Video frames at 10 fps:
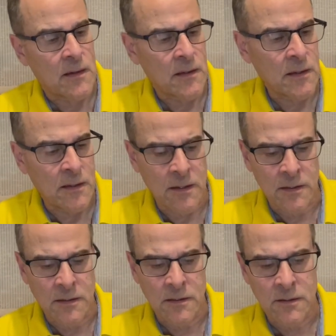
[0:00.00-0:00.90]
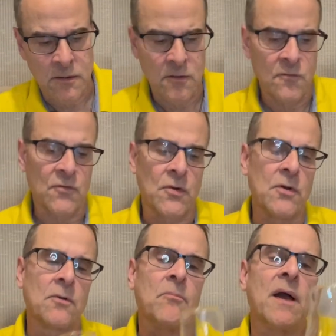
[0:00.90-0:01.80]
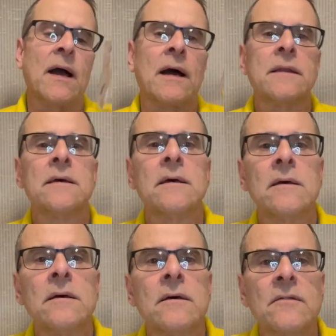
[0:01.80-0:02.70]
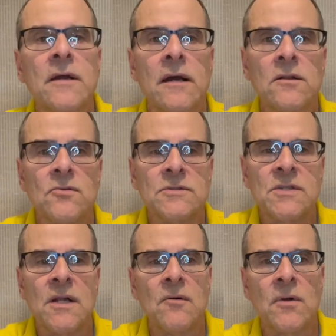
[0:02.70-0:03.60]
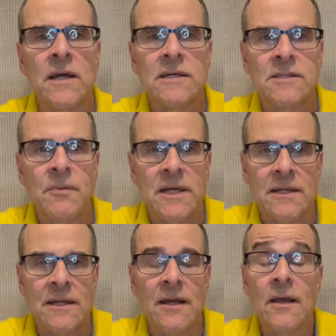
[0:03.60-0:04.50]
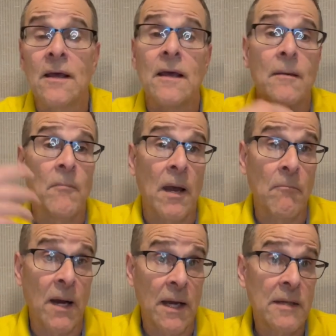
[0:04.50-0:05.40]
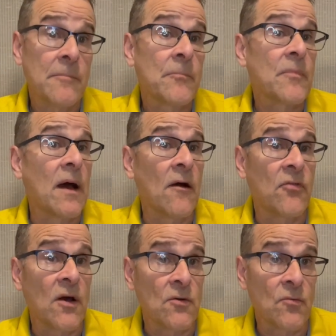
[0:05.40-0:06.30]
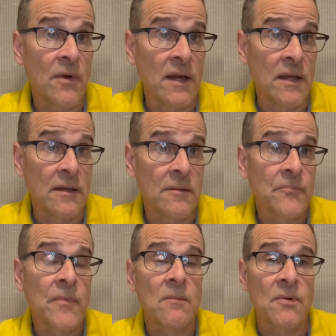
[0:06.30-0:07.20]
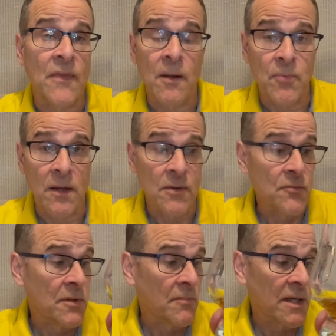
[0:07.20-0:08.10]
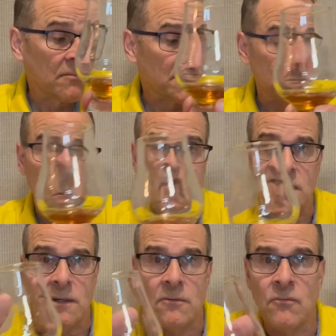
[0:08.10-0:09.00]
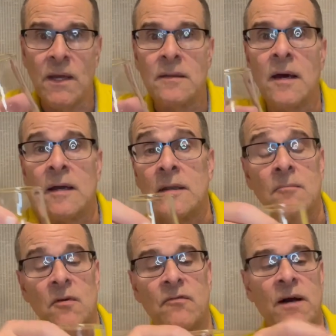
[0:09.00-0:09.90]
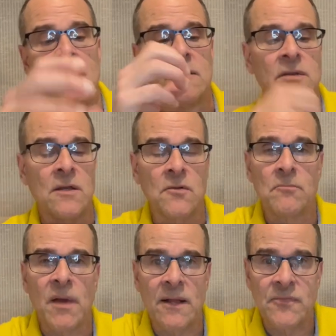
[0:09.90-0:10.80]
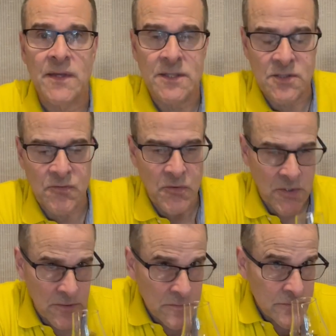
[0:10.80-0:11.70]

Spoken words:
And for good or bad, the color is not what I expected. My mind, I thought red, but that probably would mean a bunch of like red dye number 5 and other bad things for you.